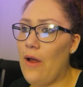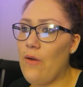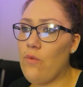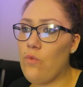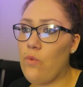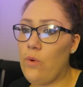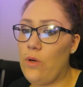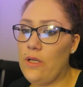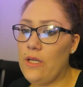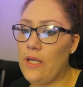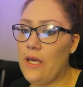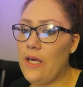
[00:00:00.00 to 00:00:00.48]

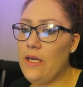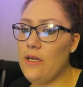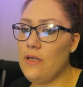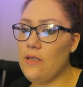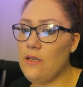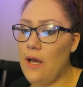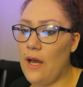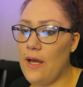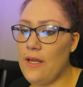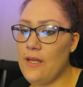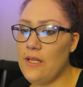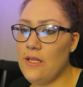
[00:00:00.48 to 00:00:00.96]

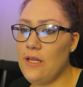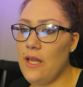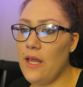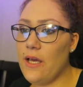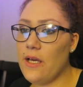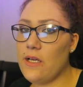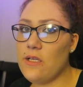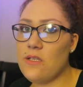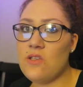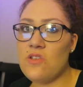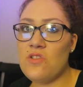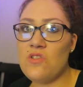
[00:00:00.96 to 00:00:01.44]
I need
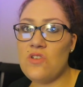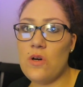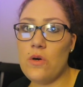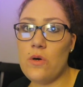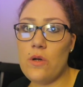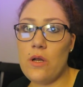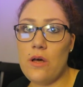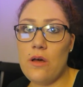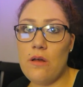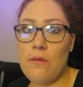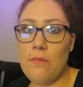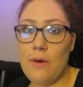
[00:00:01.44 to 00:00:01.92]
like a
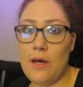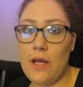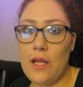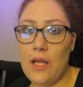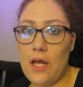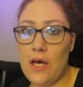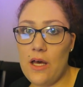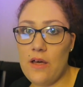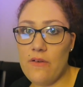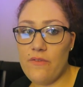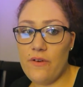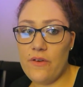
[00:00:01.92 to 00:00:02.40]
soda in my
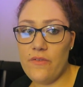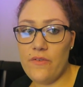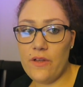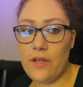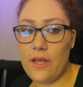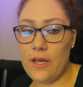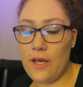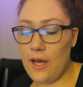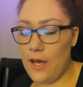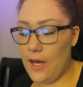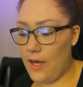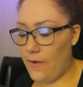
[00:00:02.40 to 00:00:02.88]
life. I feel
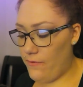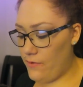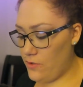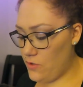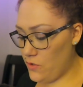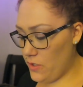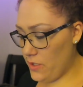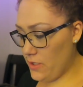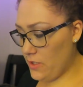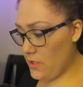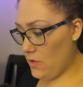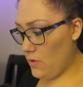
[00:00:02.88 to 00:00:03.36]
like I haven't
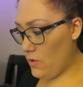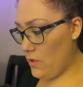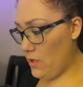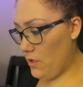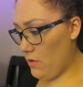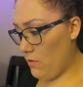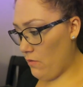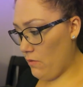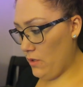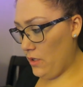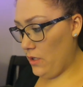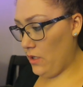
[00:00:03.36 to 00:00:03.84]
drank soda
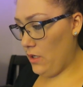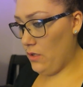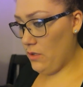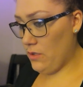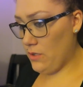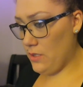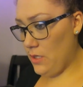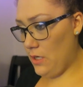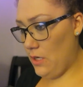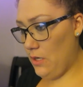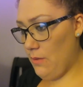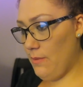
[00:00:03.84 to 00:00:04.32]
in a really
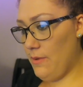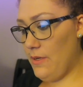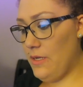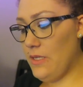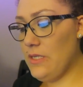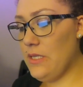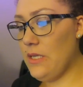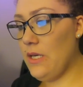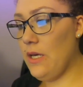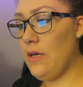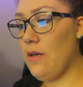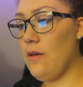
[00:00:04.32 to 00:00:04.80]
long time, and
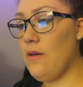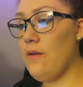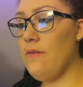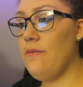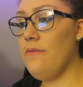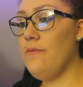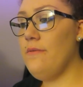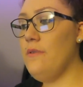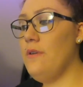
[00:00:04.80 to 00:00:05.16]
it's like